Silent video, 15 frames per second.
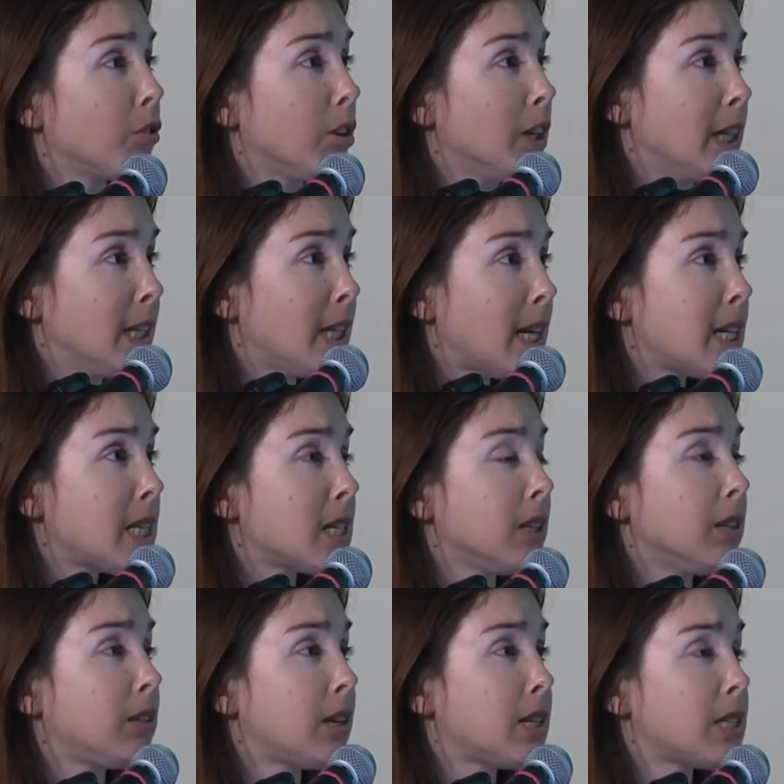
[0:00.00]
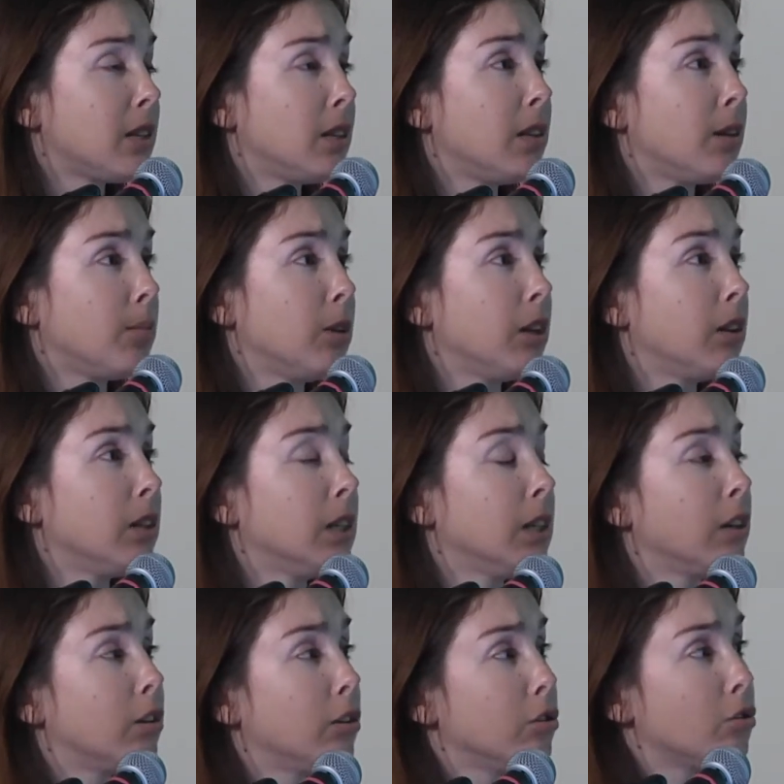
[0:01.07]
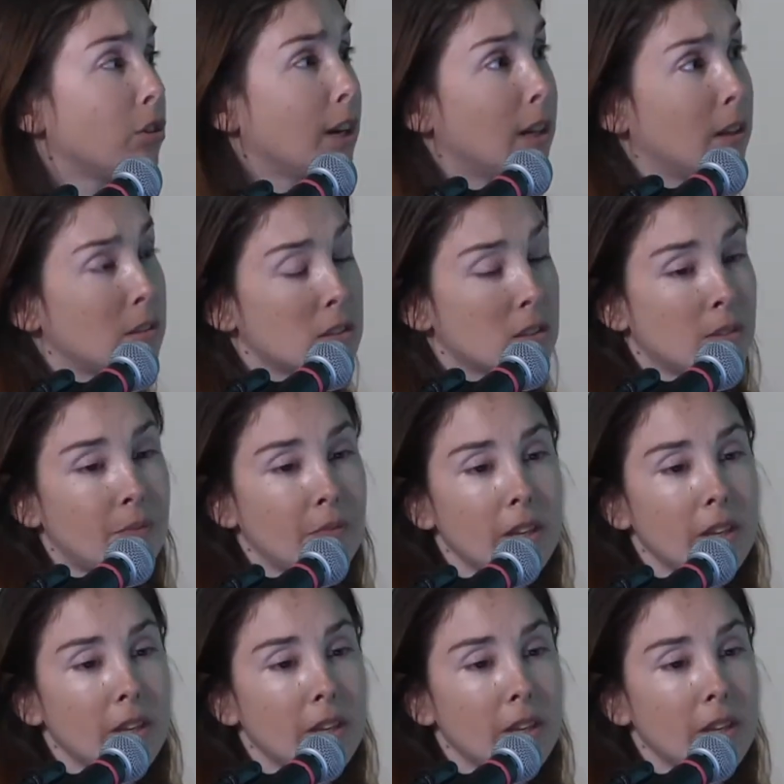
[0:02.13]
for ALS and testing them in clinical trials.